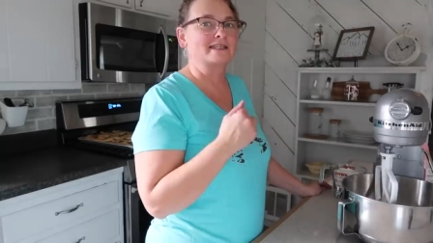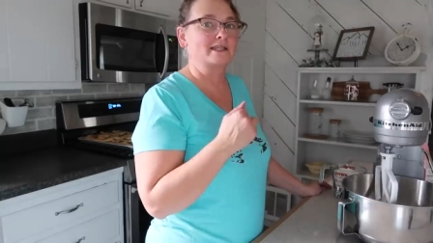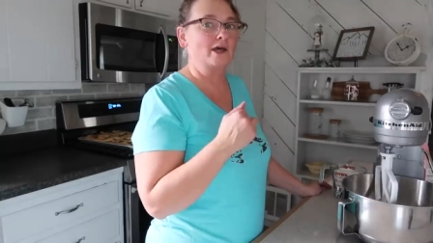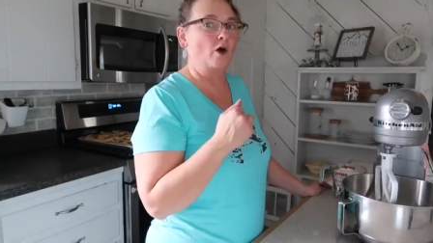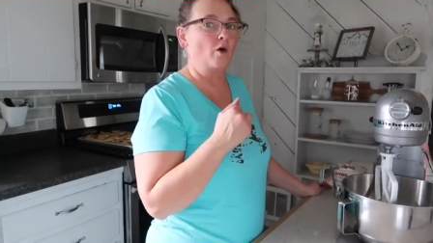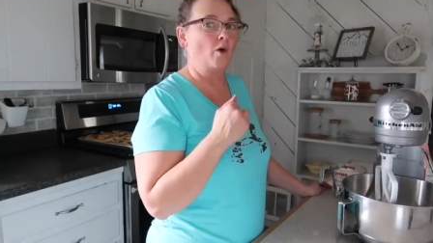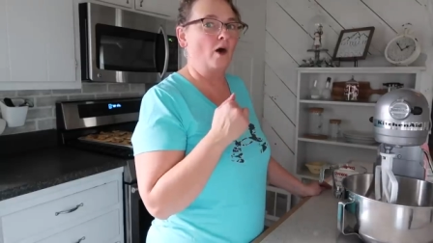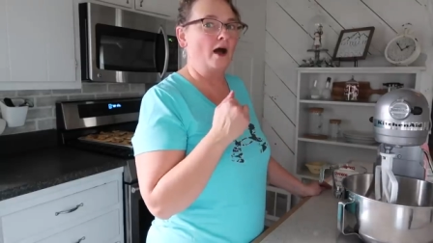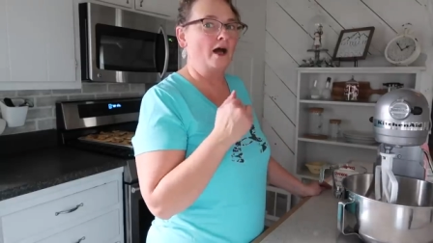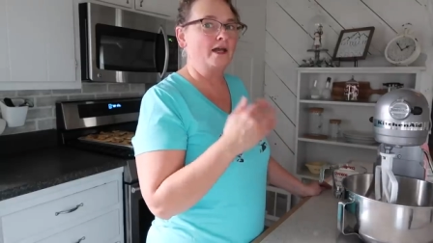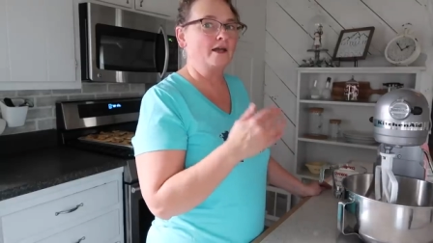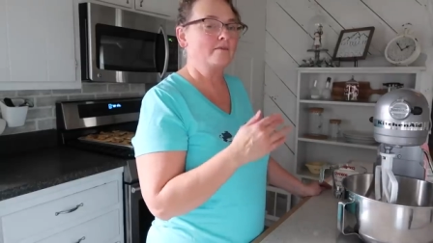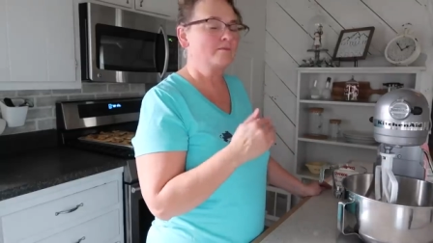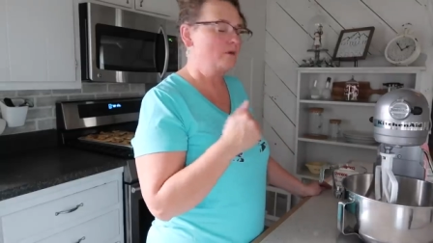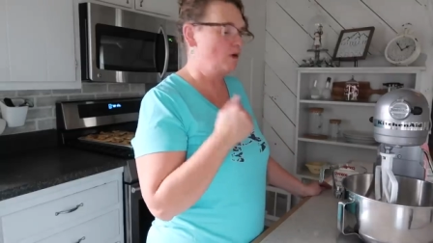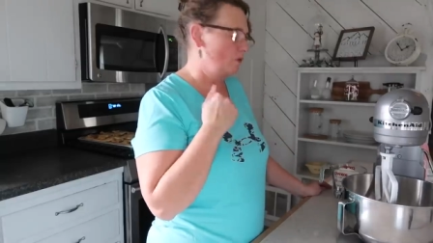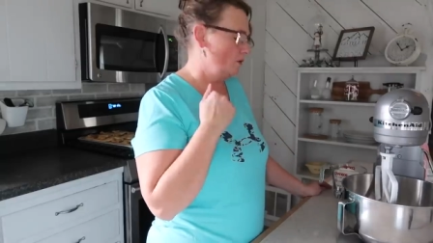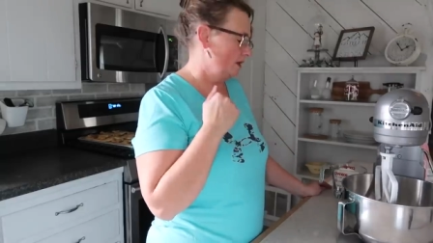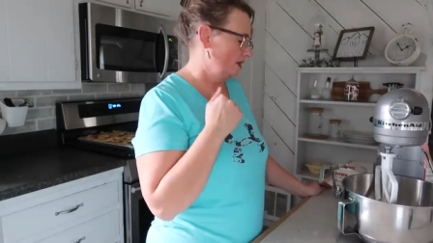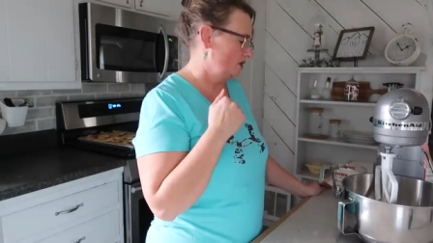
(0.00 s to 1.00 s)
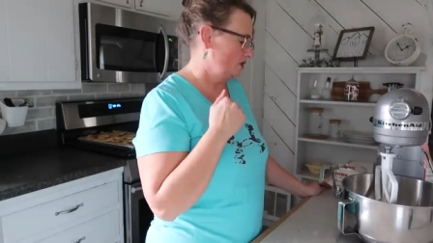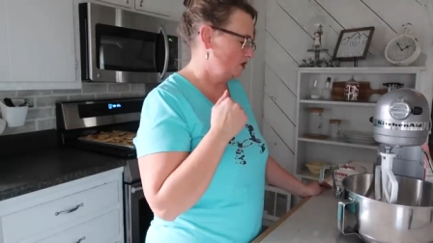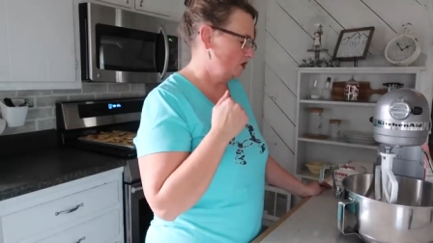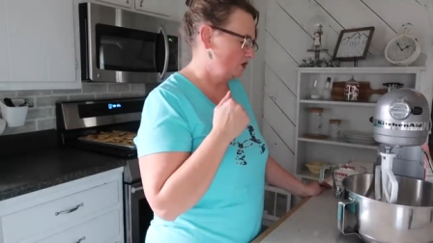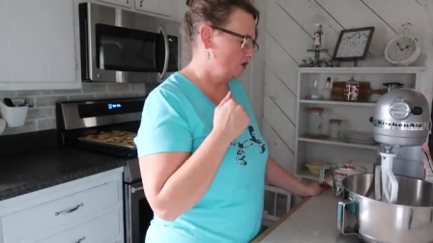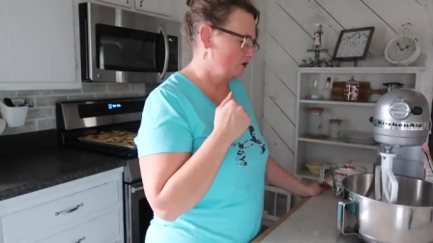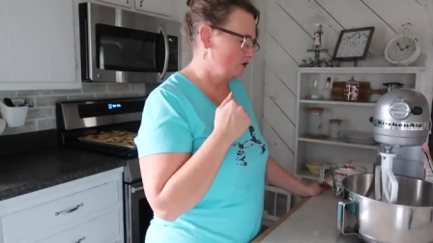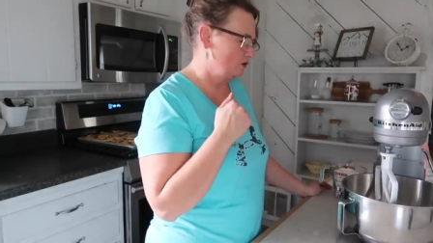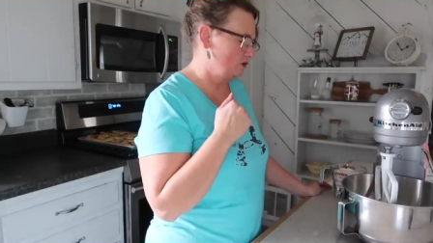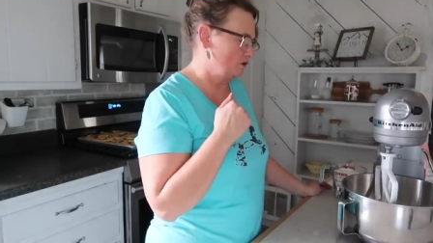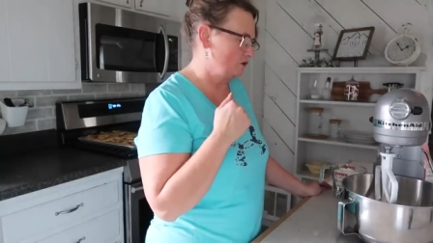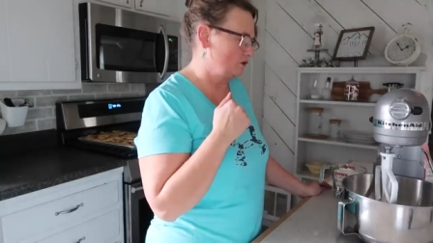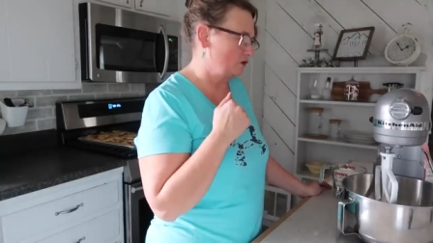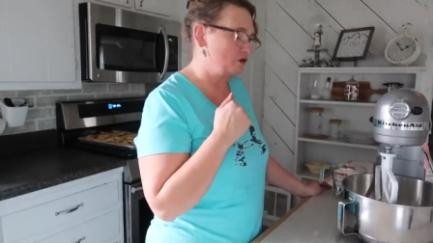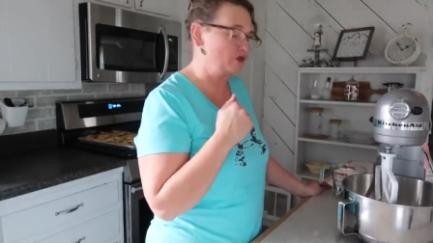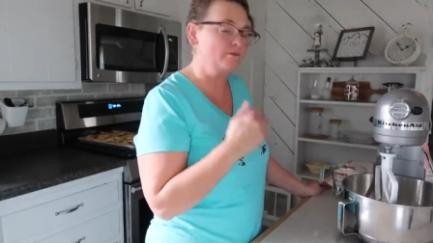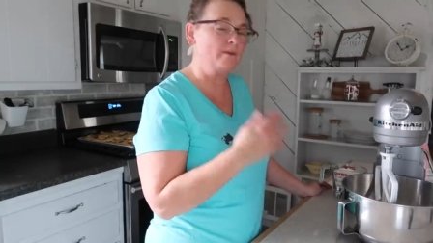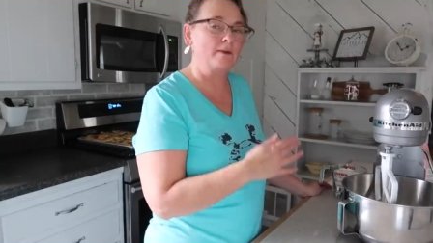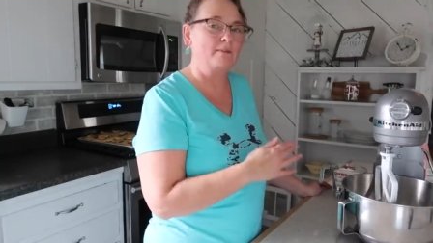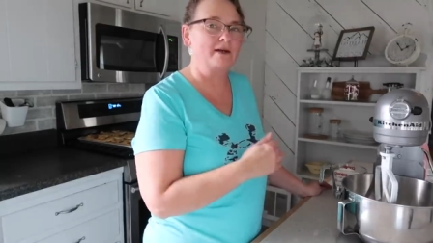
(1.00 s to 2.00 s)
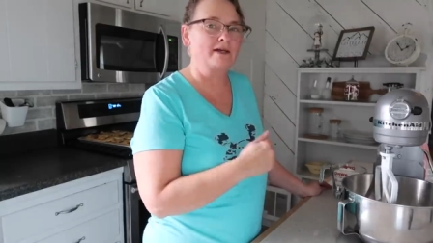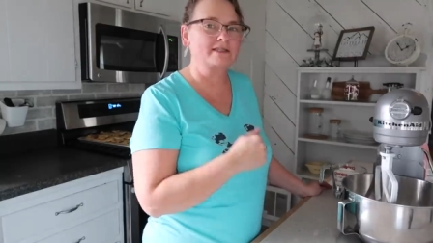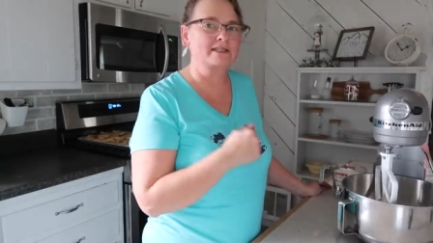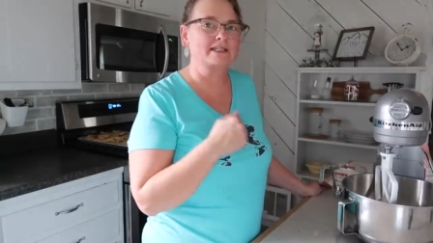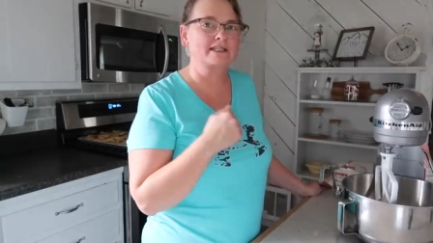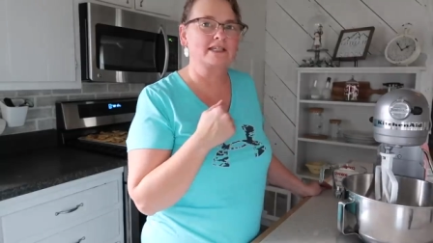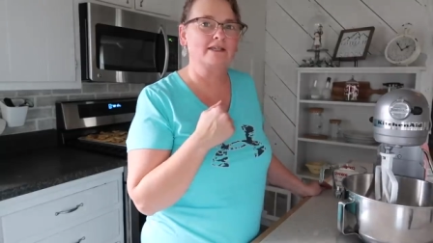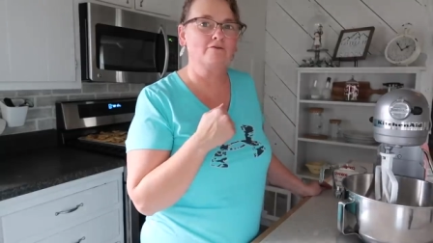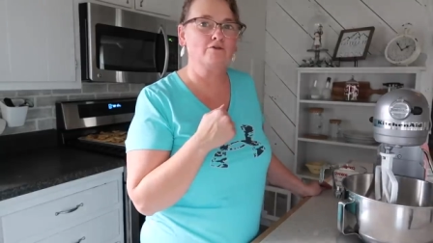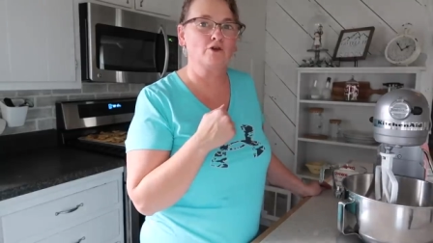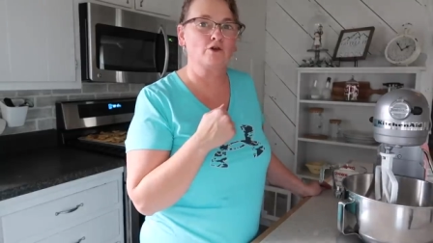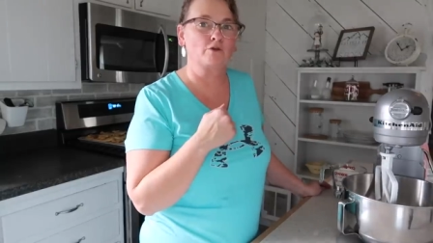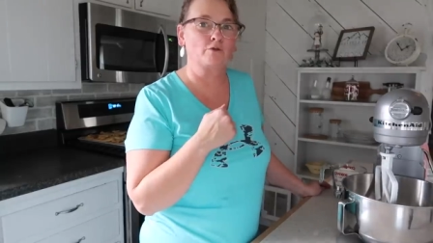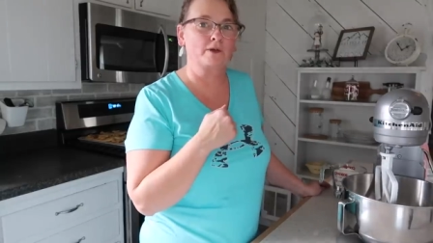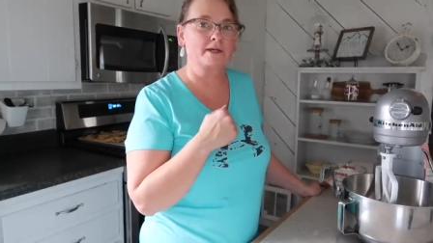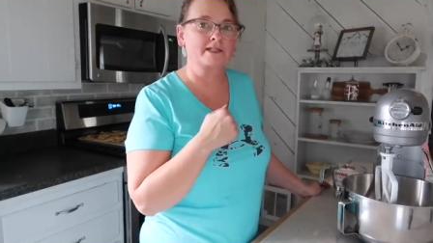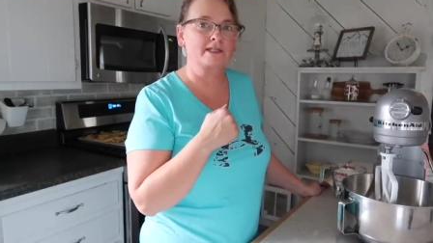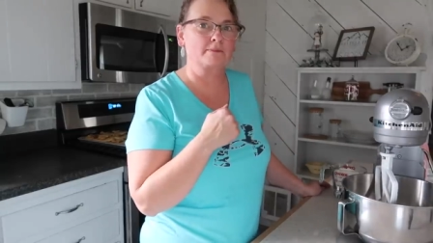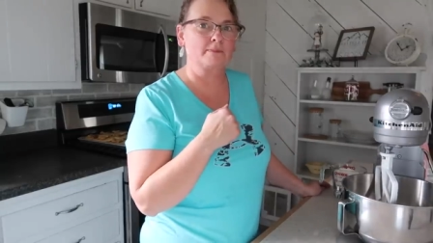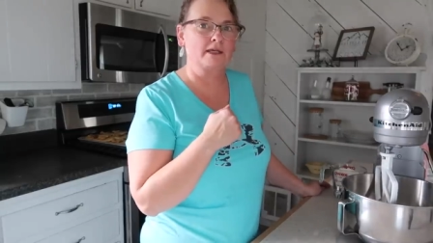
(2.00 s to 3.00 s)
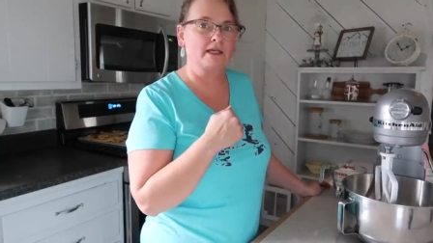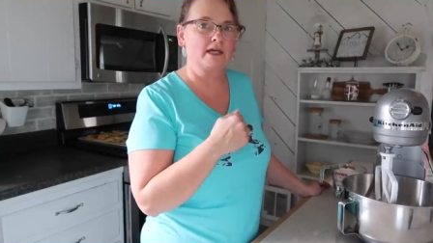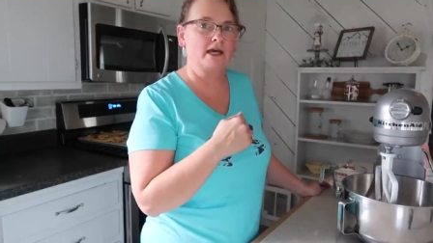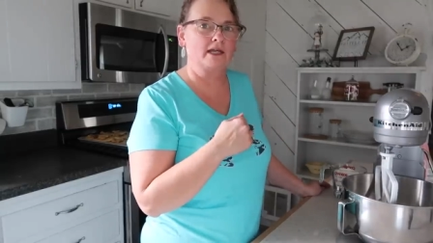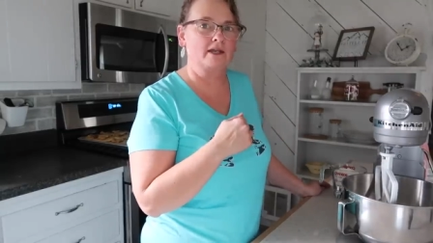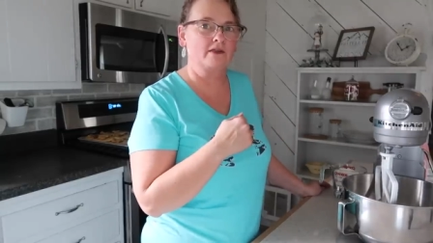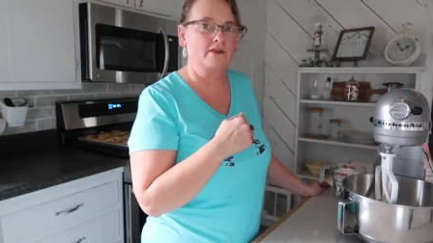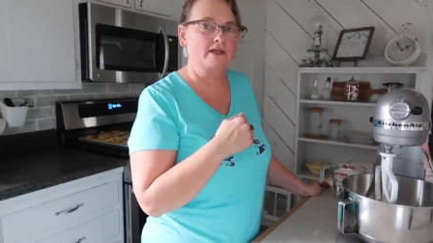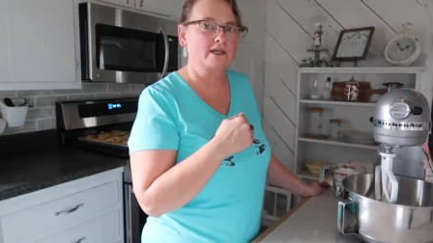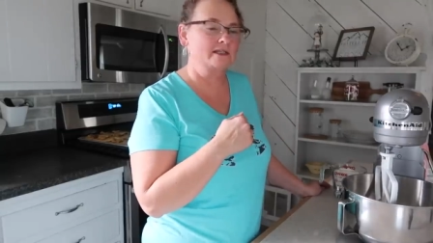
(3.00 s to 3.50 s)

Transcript: So I am going to do my best to give you a recipe out of